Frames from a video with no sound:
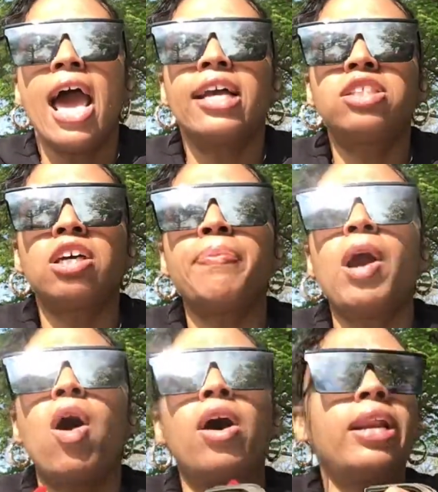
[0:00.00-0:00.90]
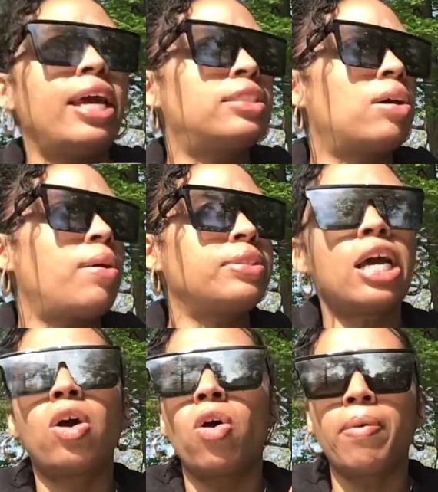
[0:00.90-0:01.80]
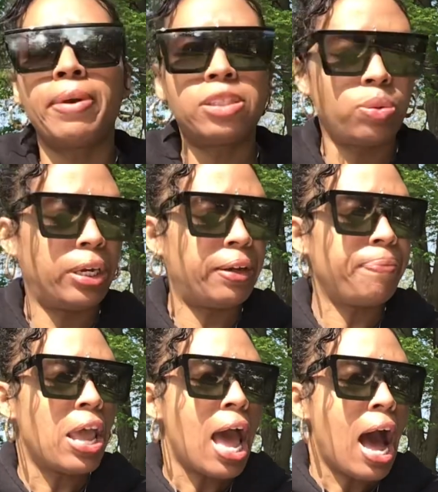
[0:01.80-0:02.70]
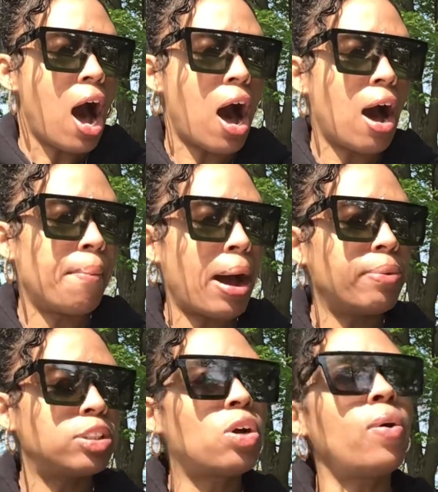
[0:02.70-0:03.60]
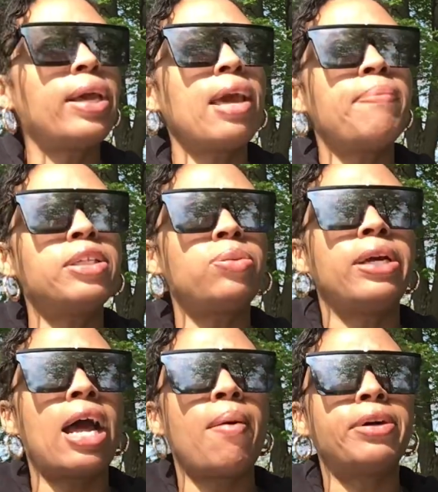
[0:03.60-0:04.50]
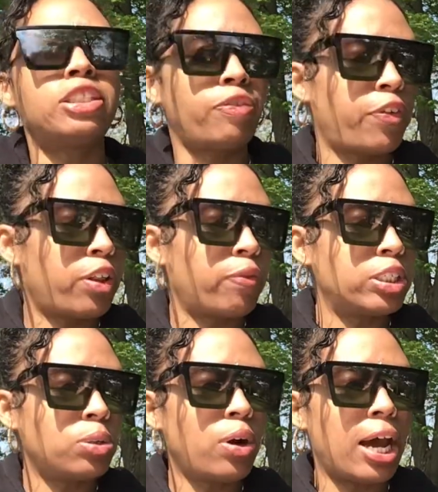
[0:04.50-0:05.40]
It took me all day. So I was like going between, I was going in between how much for the ritual.